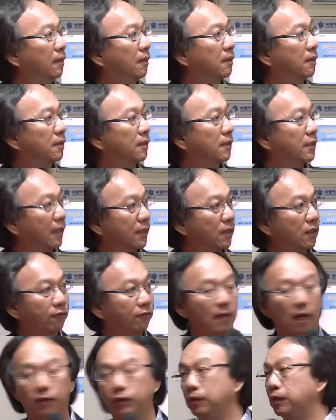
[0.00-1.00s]
Tens of
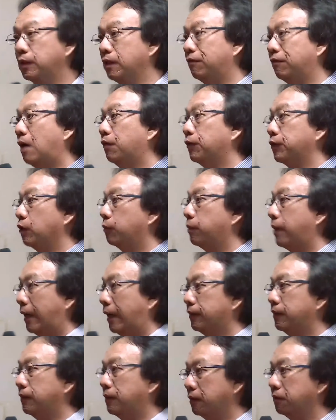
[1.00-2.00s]
thousands of hours of
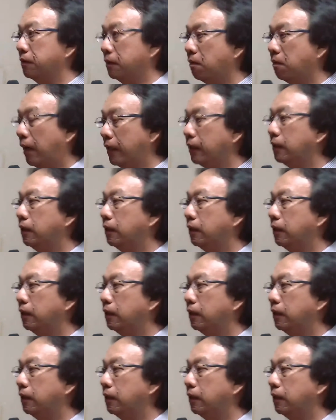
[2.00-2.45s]
practice is required.